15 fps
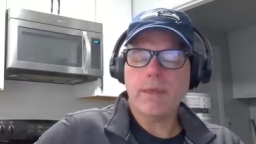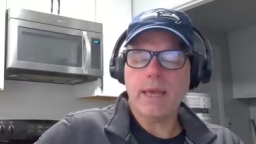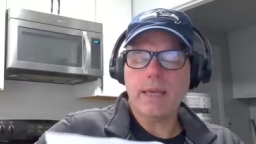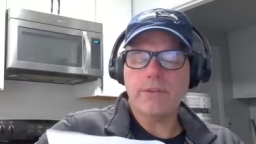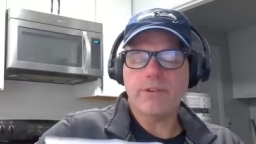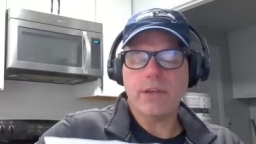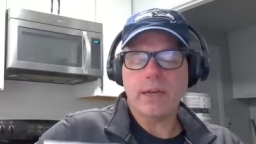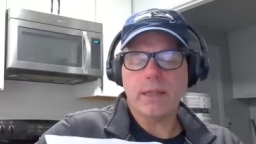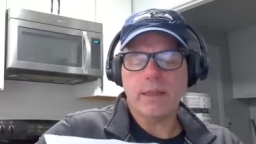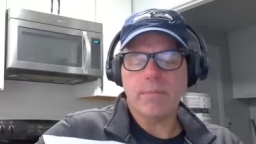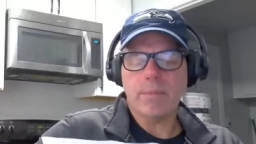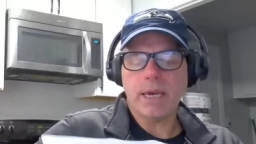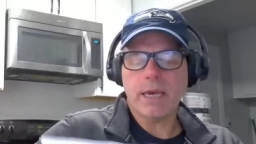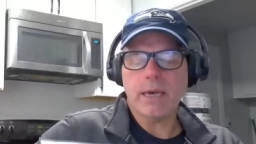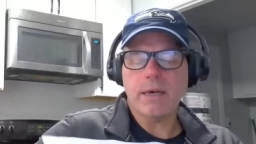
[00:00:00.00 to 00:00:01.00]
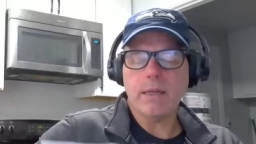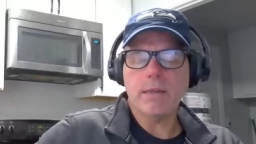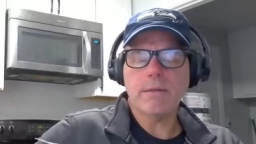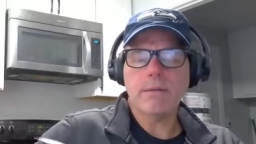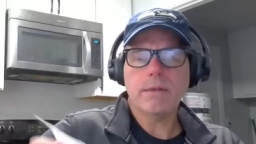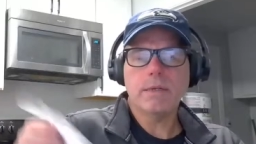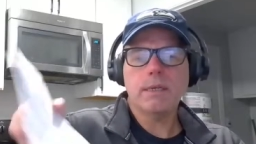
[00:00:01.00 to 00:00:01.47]
headset in the
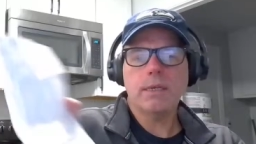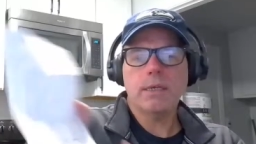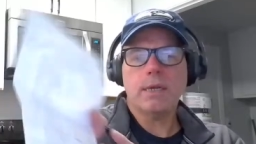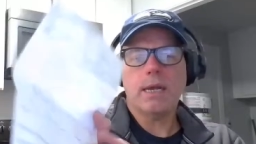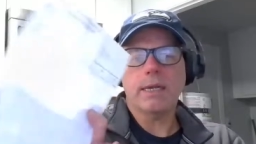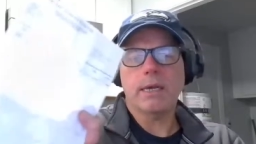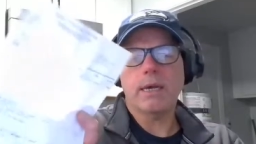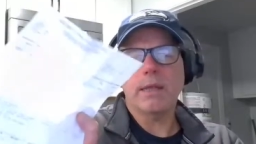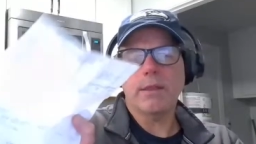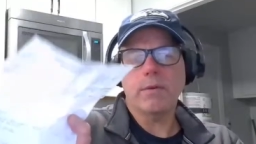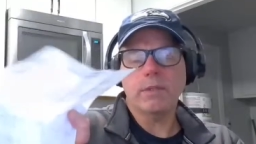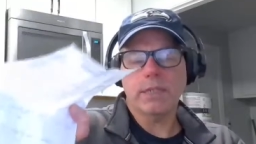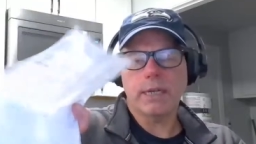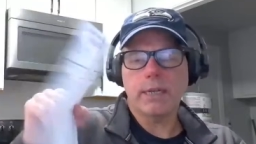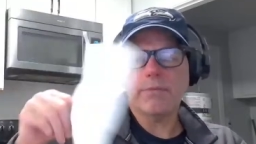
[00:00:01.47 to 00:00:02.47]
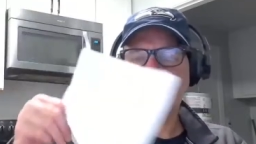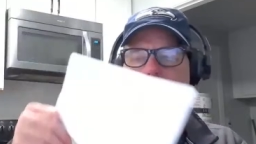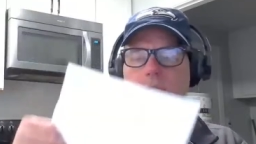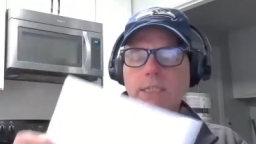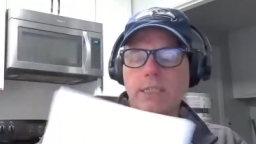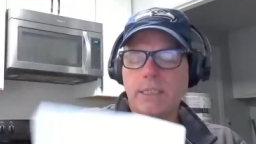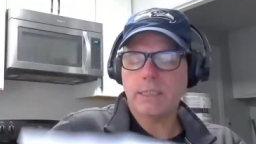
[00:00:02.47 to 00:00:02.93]
mail, there was an
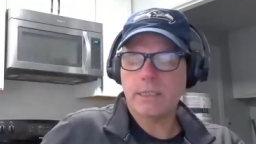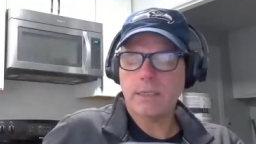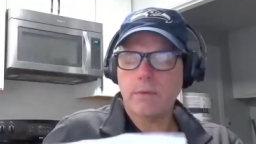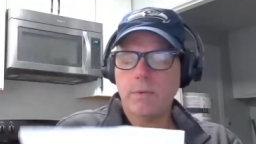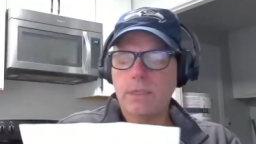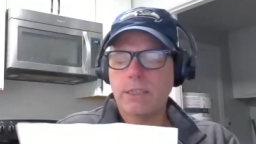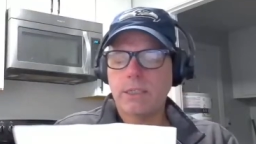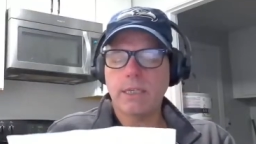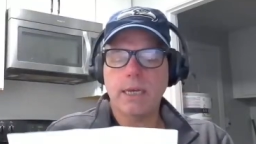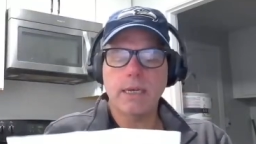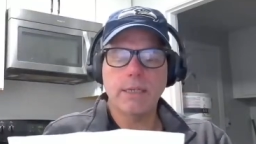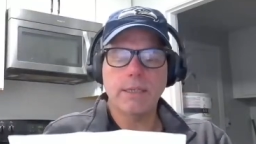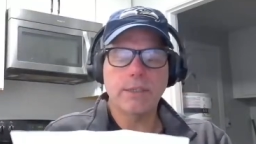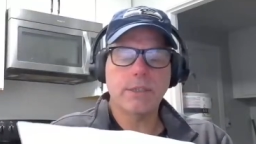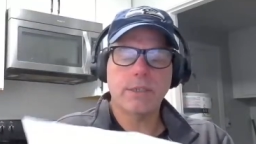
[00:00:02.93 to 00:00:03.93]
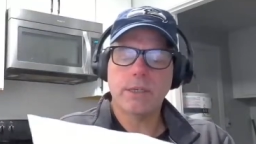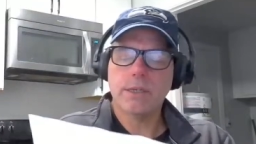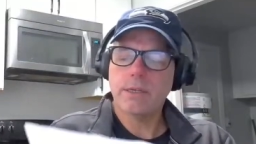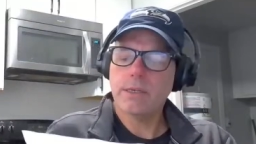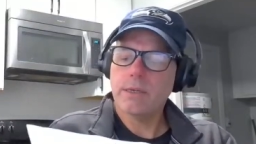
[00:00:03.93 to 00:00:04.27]
invoice which says